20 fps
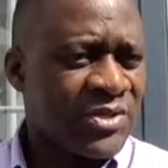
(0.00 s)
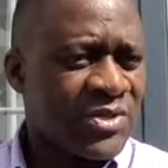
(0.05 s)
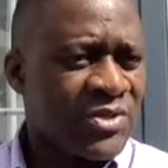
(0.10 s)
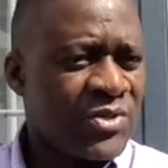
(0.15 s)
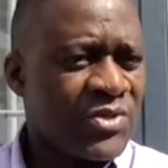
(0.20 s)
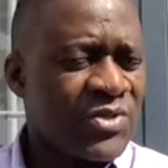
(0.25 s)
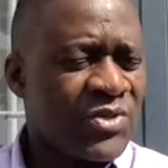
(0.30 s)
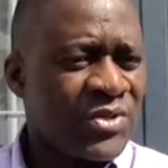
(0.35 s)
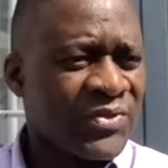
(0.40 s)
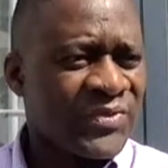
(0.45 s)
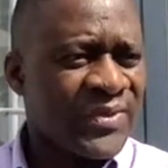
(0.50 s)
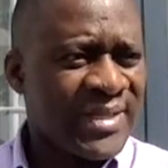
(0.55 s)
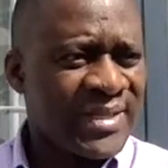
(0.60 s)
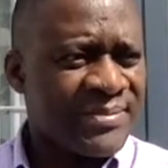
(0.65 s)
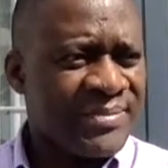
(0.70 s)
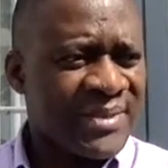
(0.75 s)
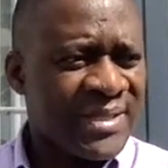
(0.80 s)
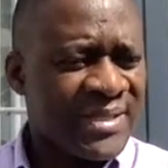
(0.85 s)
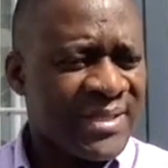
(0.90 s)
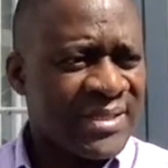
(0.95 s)
use of
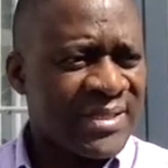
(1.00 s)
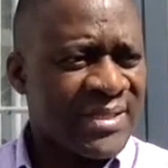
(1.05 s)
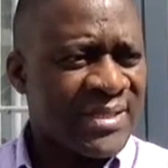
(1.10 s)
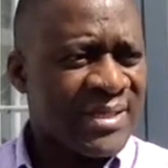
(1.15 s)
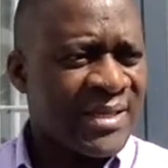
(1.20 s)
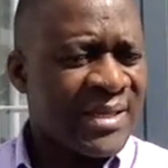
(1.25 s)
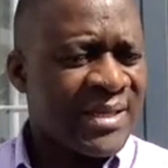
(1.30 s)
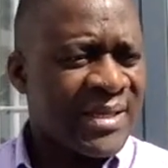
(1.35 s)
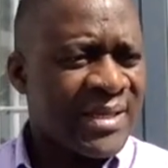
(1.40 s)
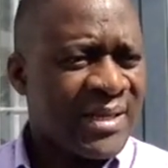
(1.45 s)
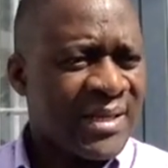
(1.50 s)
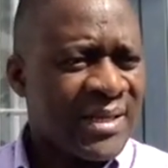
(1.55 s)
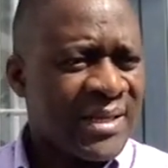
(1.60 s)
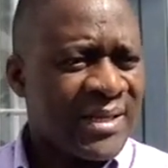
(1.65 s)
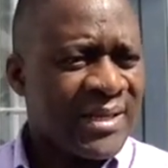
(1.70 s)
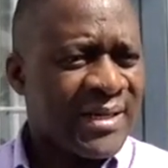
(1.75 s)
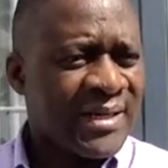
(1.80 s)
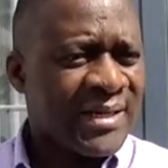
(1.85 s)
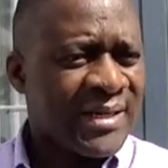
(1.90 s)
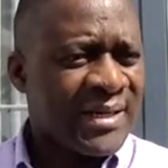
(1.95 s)
lipids
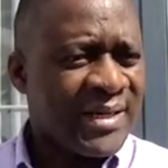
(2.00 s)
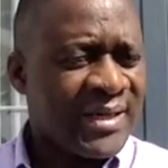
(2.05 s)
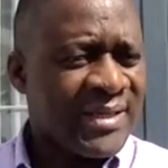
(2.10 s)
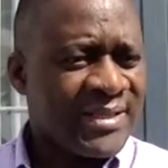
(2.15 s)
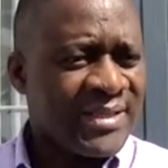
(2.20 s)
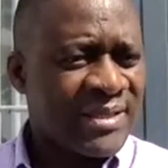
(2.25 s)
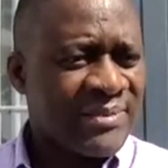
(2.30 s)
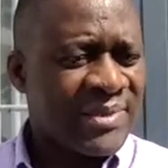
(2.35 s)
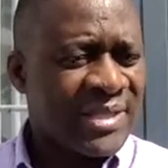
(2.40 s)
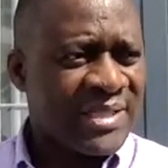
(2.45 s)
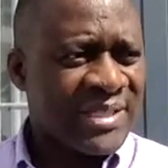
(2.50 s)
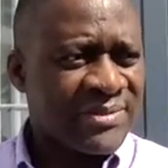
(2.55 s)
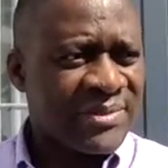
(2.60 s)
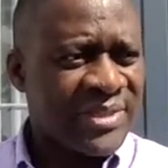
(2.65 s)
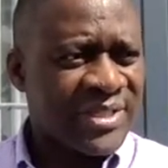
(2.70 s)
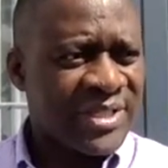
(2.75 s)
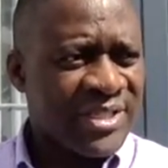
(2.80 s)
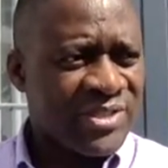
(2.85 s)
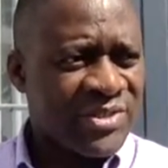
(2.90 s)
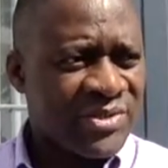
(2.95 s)
as a
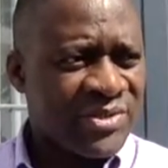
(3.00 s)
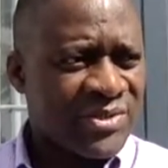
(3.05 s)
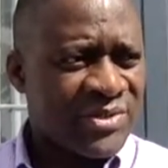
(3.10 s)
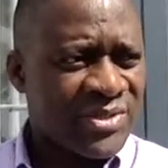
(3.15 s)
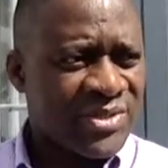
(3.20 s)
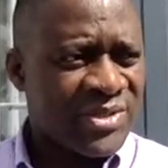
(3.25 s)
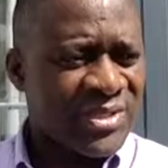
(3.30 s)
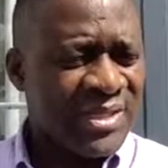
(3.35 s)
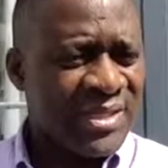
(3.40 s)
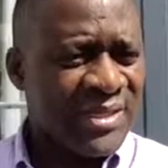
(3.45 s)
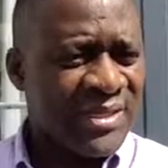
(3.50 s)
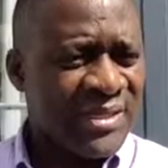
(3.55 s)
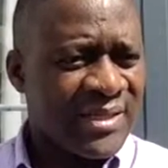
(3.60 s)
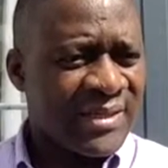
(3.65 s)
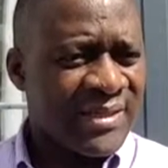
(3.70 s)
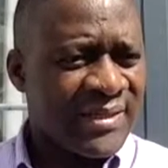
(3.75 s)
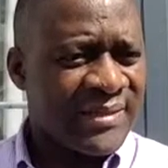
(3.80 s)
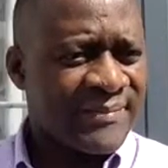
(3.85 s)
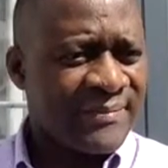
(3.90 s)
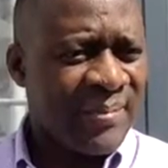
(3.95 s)
metabolic source
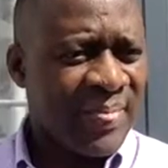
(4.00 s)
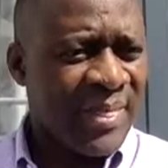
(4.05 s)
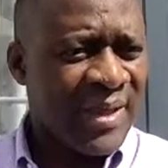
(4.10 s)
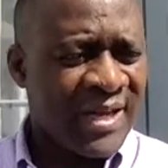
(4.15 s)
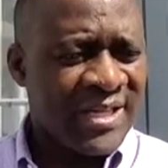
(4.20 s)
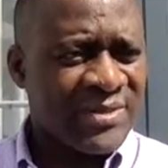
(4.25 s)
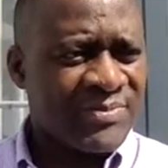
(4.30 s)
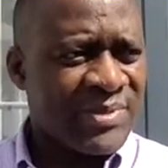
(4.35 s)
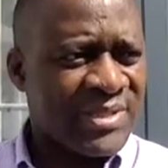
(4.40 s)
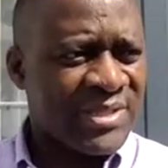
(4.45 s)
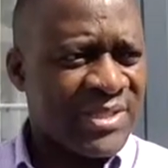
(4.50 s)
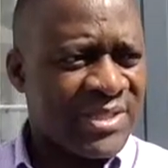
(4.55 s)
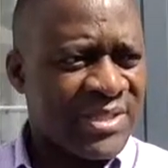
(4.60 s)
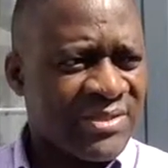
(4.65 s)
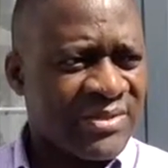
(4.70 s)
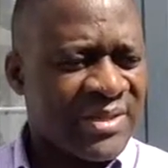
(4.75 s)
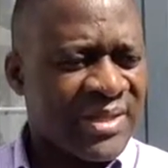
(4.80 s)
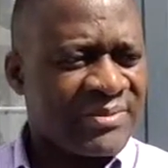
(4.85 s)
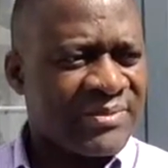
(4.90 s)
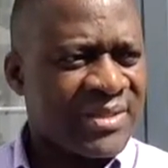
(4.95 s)
um, has been
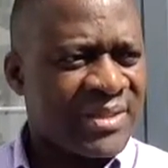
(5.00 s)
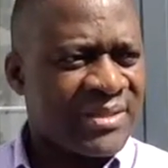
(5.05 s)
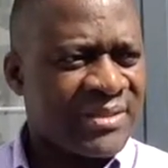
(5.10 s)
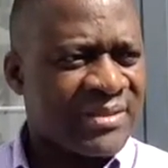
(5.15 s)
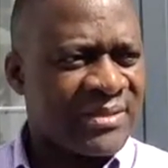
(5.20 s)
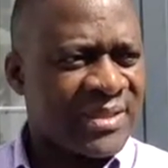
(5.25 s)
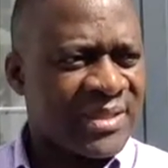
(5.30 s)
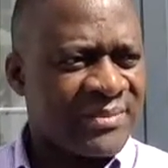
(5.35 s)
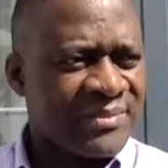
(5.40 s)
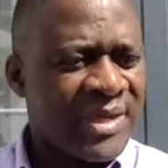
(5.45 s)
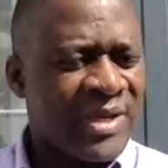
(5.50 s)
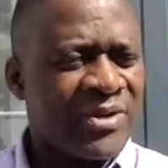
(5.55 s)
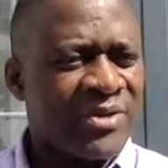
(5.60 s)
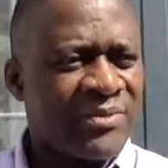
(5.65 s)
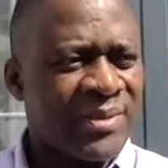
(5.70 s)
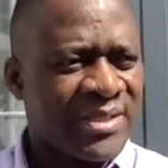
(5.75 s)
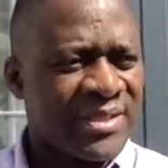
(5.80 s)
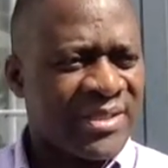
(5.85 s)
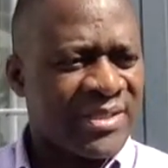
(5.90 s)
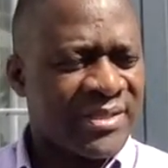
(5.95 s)
described in, in
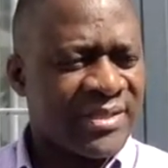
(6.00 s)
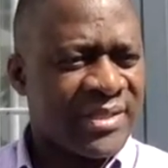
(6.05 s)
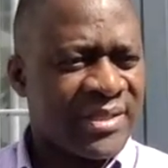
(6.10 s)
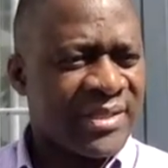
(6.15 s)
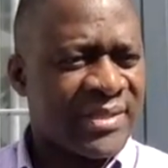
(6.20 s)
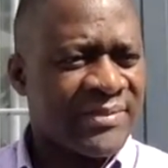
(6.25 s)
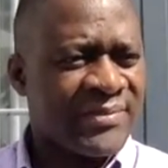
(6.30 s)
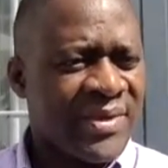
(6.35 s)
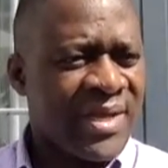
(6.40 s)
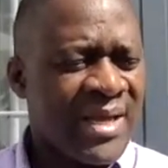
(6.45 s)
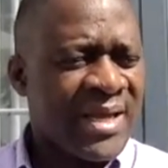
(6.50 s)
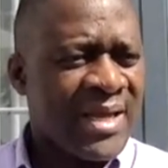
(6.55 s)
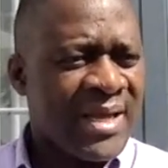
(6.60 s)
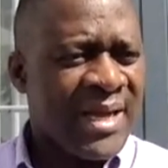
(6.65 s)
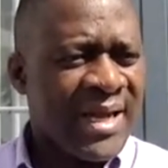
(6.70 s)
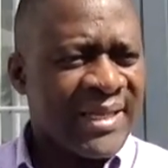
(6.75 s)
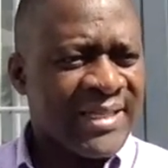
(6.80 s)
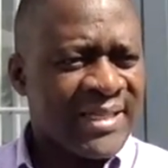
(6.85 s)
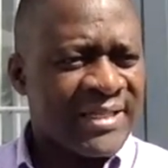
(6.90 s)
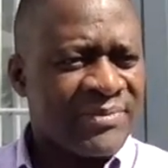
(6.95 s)
macrobacteria
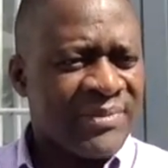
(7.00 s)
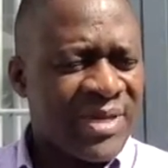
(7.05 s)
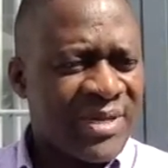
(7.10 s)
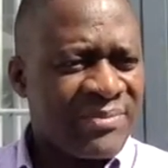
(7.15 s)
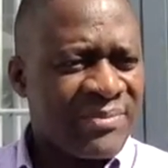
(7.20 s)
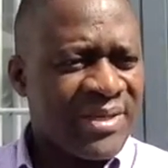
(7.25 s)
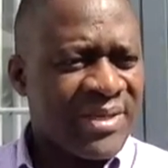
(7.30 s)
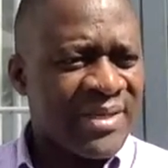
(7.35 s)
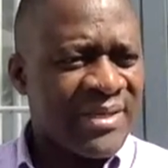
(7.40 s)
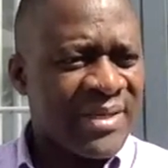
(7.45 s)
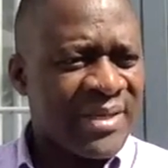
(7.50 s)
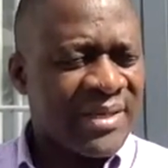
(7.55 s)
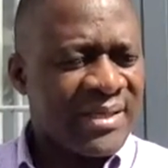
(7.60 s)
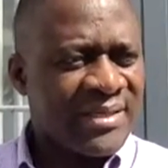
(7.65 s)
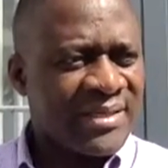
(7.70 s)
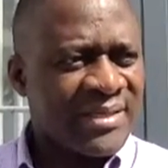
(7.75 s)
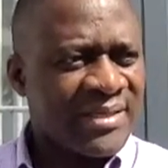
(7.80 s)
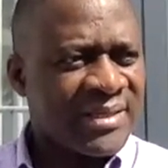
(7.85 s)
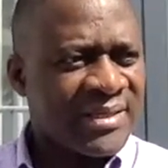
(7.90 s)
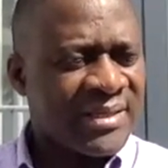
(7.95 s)
and it may be
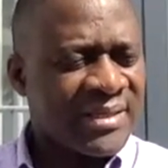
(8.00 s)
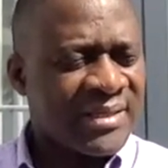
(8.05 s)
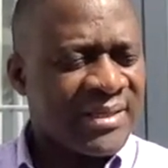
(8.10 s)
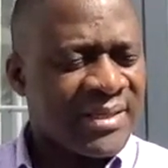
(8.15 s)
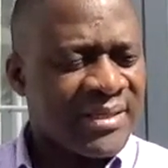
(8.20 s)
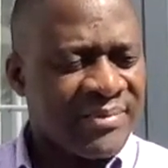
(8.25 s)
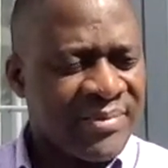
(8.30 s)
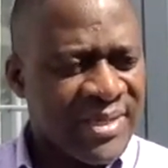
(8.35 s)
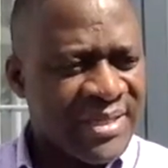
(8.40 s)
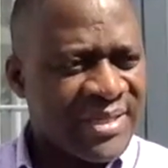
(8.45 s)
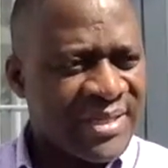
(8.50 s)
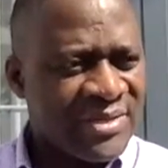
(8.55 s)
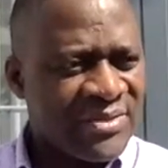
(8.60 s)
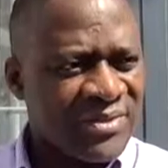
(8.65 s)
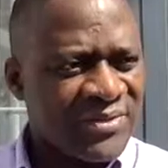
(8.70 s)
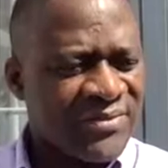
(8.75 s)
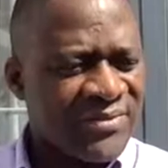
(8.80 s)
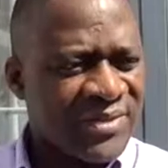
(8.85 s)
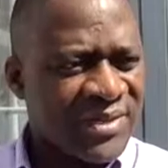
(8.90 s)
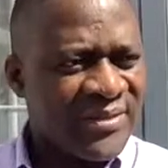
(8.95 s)
that uh, the presence
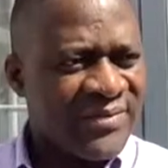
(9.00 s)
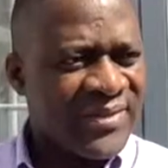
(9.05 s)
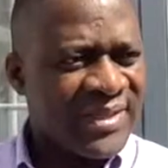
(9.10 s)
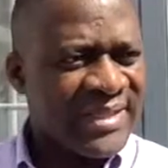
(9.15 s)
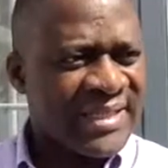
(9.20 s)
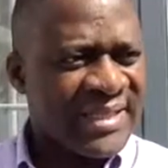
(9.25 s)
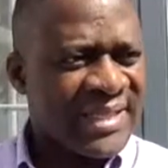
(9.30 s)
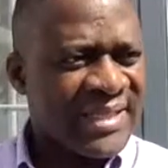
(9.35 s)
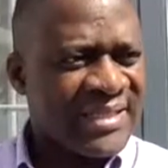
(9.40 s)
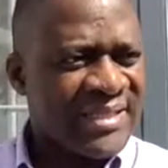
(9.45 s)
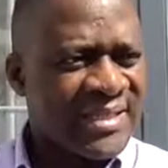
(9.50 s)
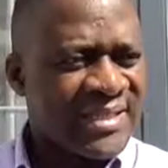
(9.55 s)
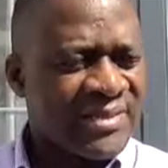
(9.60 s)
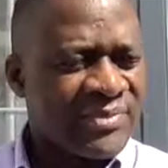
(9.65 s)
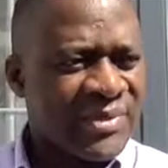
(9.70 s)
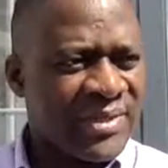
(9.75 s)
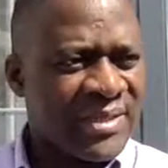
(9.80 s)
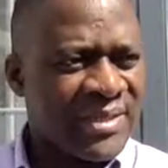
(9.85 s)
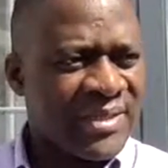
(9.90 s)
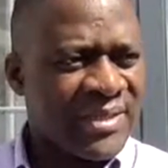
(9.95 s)
of uh, fatty acids
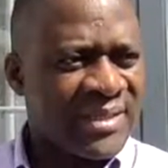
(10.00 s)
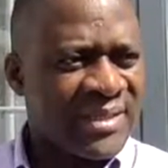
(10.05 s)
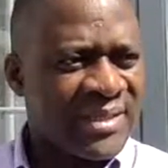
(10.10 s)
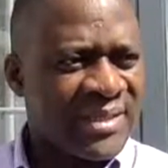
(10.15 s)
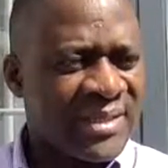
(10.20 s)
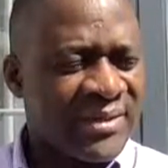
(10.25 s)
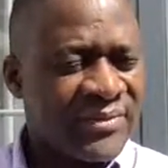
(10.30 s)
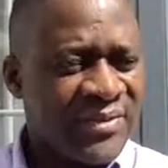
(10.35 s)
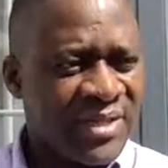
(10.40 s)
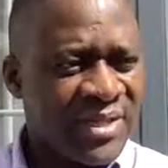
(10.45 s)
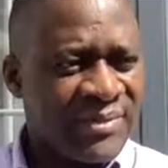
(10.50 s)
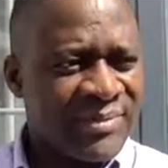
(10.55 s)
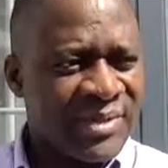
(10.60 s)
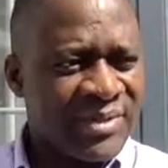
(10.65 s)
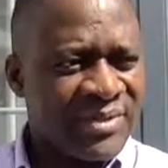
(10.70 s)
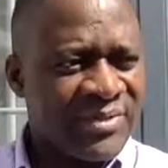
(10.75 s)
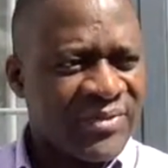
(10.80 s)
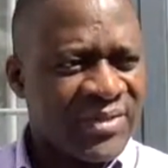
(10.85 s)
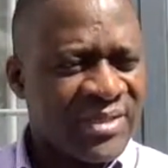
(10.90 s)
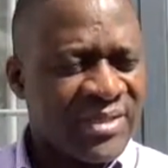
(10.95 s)
within the uh, viral
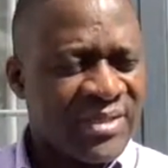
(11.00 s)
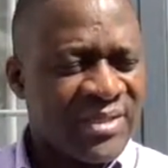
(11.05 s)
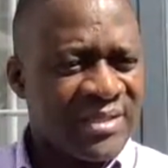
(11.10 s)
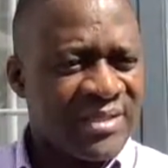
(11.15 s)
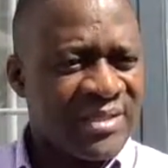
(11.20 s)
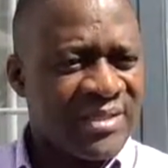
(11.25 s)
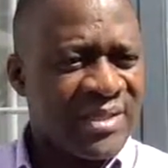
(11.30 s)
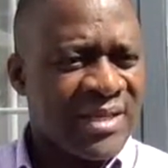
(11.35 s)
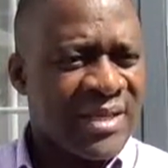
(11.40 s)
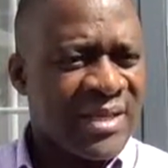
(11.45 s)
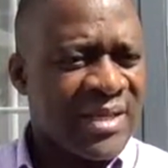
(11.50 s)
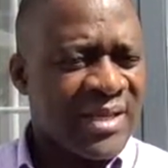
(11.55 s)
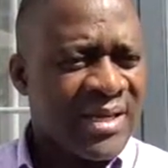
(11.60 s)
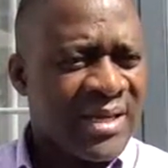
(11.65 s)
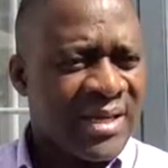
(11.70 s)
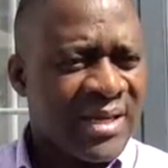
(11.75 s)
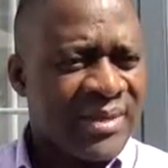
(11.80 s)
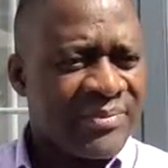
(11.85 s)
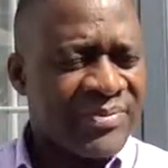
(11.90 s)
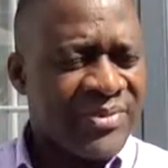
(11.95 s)
macrophages
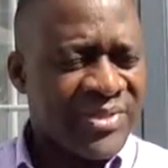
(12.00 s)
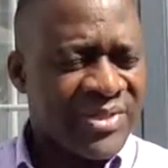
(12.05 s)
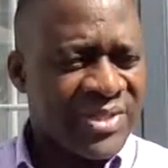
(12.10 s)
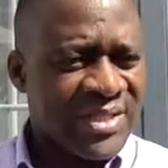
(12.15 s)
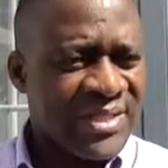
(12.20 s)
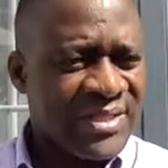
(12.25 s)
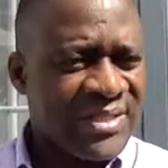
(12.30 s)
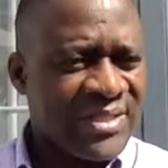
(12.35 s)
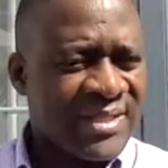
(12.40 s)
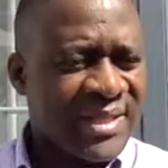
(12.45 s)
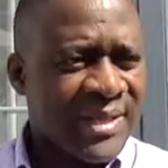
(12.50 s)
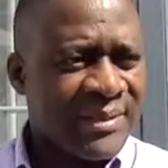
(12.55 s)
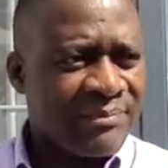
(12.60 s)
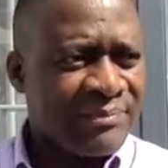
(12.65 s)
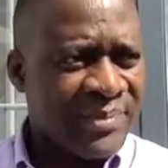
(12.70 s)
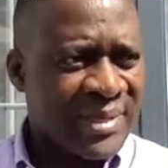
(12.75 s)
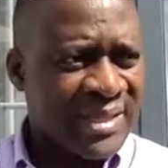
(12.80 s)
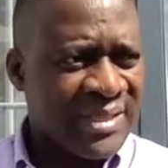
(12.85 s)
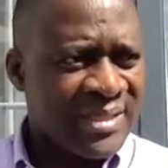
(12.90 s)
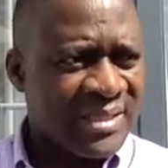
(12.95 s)
uh, presents a
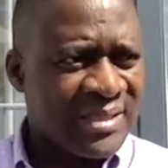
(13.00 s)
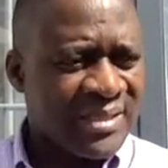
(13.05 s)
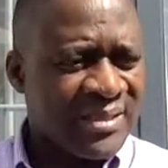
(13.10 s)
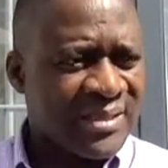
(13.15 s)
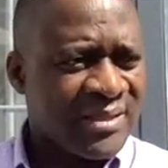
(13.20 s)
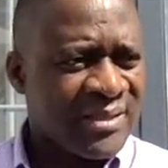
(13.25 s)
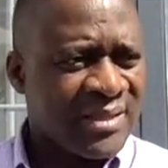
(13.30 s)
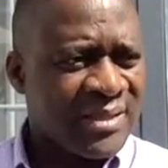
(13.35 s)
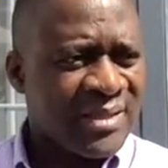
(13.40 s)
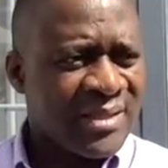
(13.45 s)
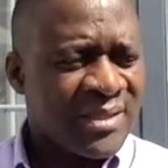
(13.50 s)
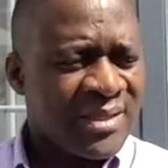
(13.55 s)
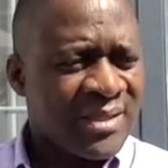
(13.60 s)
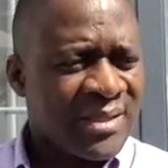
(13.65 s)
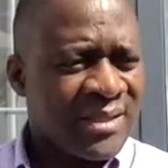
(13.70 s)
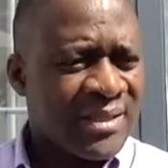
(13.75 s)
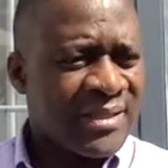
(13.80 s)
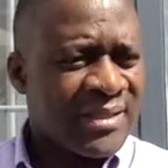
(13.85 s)
better uh,